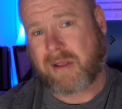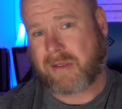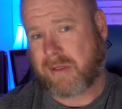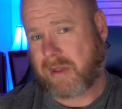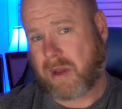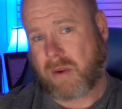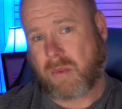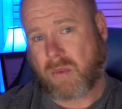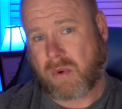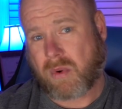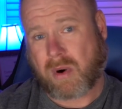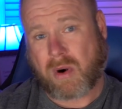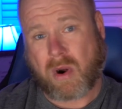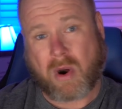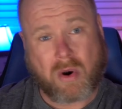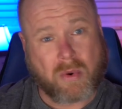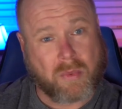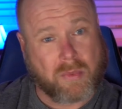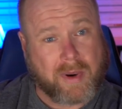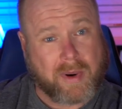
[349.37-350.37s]
in that war
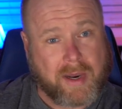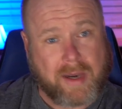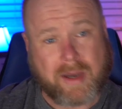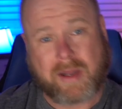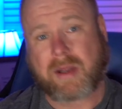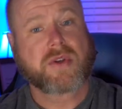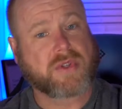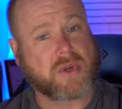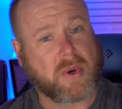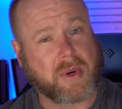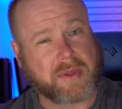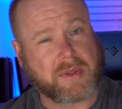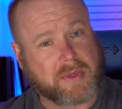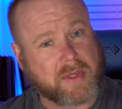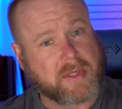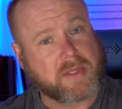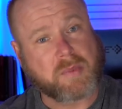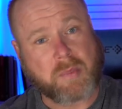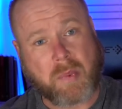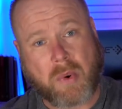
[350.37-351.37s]
already. So at
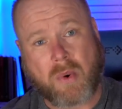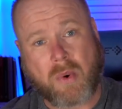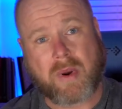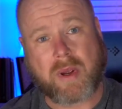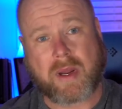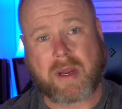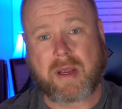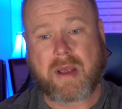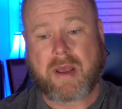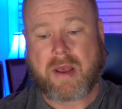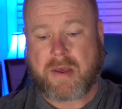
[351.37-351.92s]
this point,